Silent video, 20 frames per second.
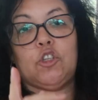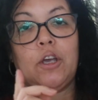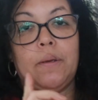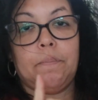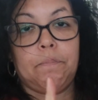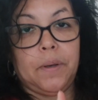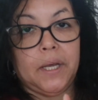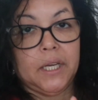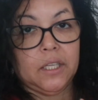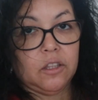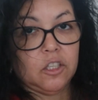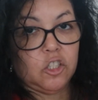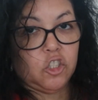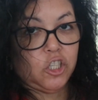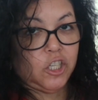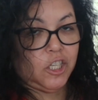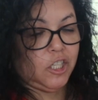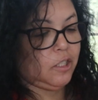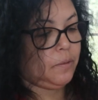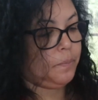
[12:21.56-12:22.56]
So I picked the
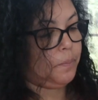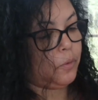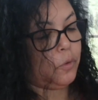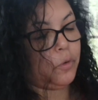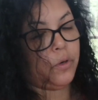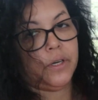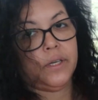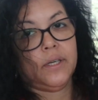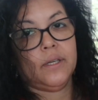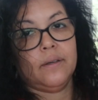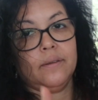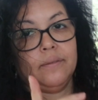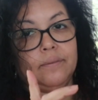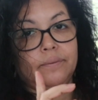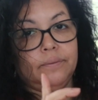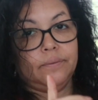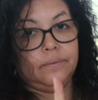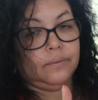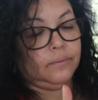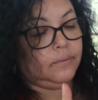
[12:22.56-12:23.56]
cheese board
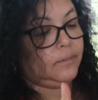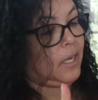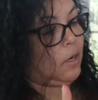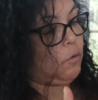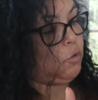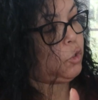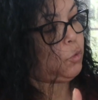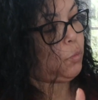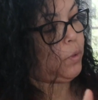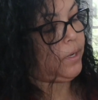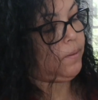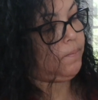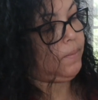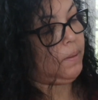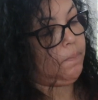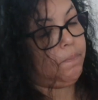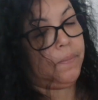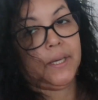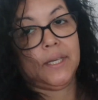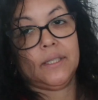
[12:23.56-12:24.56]
that was one of
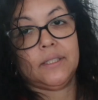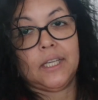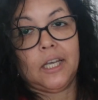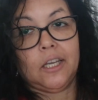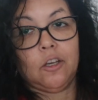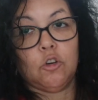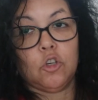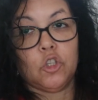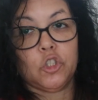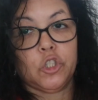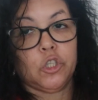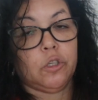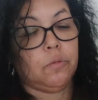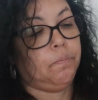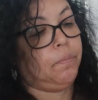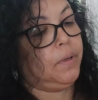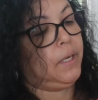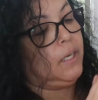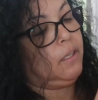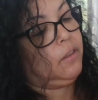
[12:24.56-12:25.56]
my picks. I also
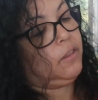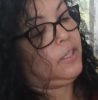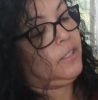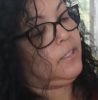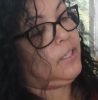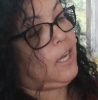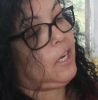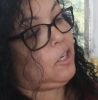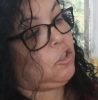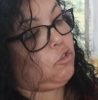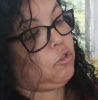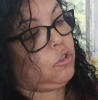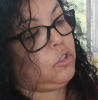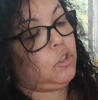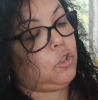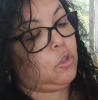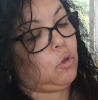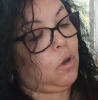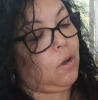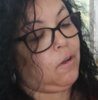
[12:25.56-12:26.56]
picked this extra
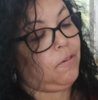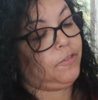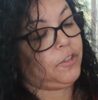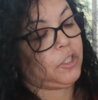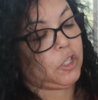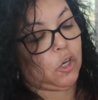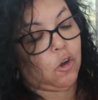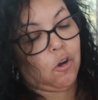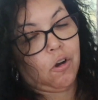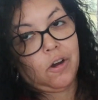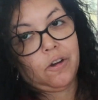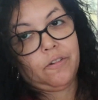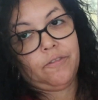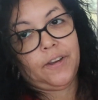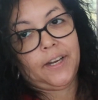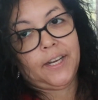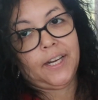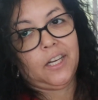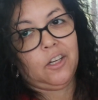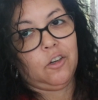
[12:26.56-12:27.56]
soft
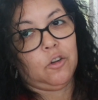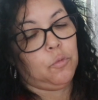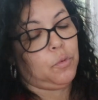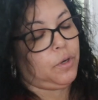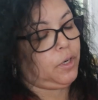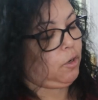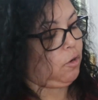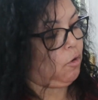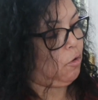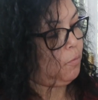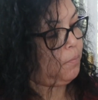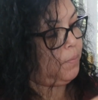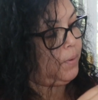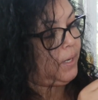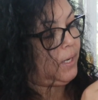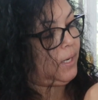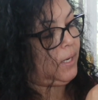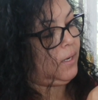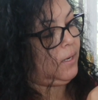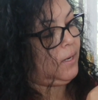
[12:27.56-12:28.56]
scarf and I don't want to
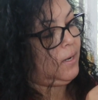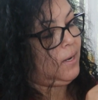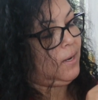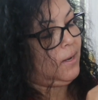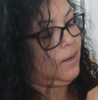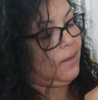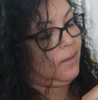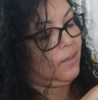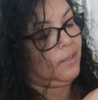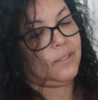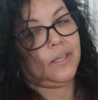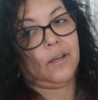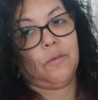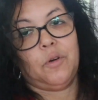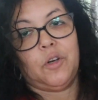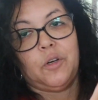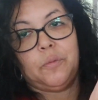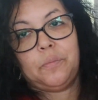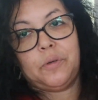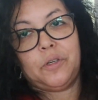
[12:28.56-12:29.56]
open it because I
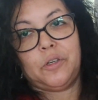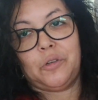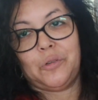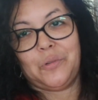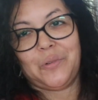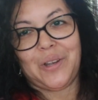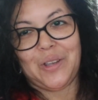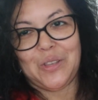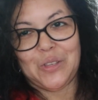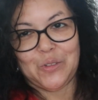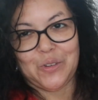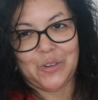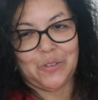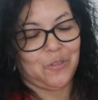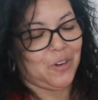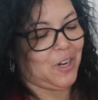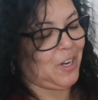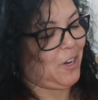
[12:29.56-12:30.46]
want to put it away until I'm